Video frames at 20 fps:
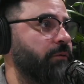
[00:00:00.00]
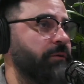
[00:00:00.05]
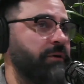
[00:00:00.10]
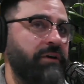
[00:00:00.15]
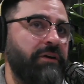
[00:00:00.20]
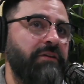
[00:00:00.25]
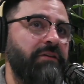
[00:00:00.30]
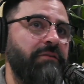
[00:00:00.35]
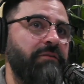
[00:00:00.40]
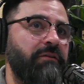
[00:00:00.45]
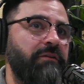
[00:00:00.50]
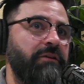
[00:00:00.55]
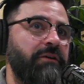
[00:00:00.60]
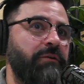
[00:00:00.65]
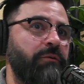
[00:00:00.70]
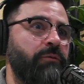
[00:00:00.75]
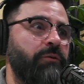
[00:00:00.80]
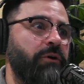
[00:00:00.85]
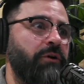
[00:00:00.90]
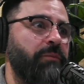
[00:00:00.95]
We could do the
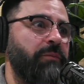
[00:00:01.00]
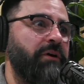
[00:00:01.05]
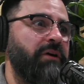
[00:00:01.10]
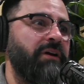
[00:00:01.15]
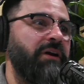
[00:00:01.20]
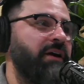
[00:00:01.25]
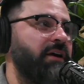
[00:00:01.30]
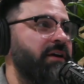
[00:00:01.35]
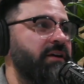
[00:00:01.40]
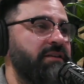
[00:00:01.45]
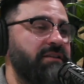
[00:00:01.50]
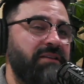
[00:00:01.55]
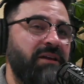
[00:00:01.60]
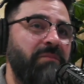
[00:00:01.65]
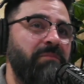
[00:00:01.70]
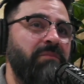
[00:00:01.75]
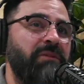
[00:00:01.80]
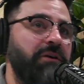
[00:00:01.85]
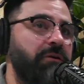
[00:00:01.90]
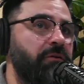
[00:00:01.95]
legal work, but
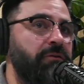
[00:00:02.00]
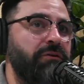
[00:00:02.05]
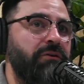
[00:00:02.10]
some little